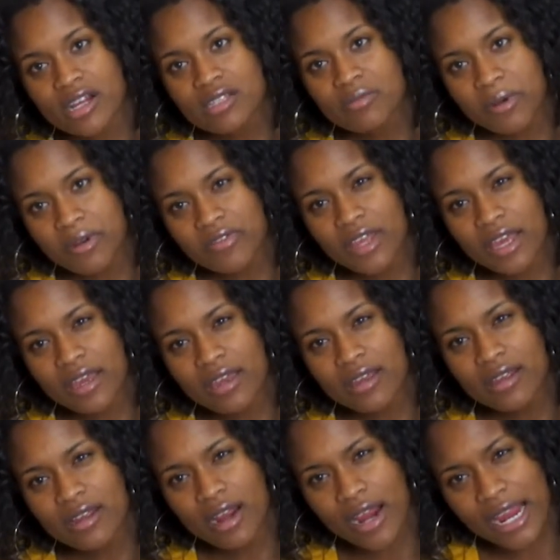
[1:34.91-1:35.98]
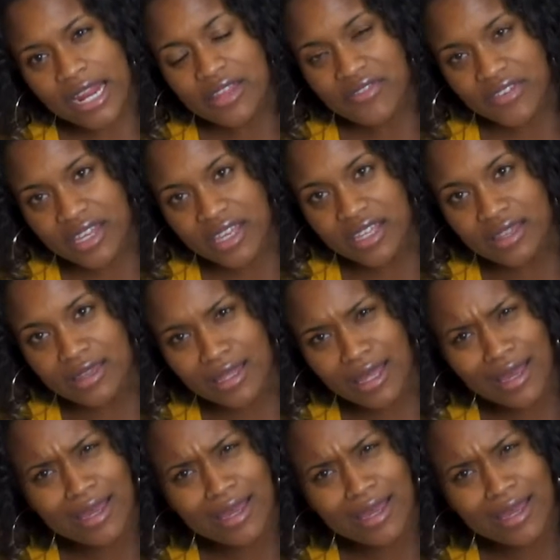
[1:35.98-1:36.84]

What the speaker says: aunt's birthday? Her 85th.